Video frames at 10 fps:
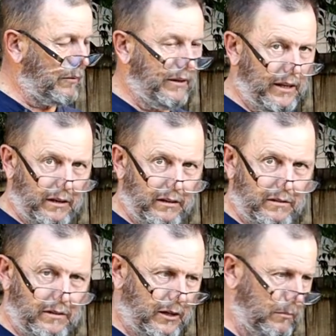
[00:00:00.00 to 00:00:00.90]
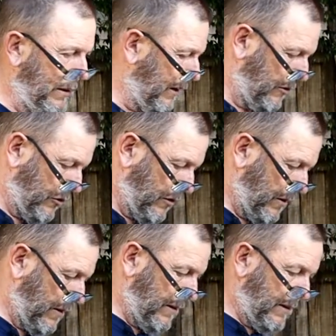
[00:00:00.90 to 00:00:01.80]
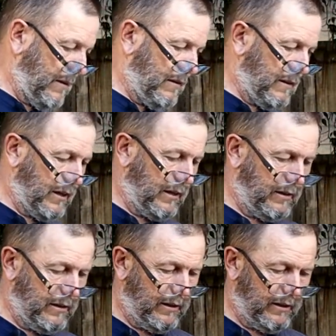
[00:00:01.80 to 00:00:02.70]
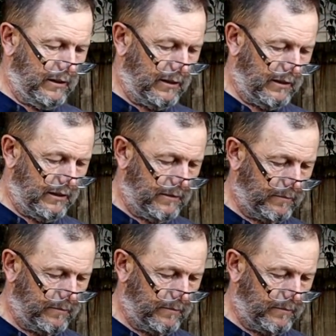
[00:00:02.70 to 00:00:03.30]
in that little pouch, and the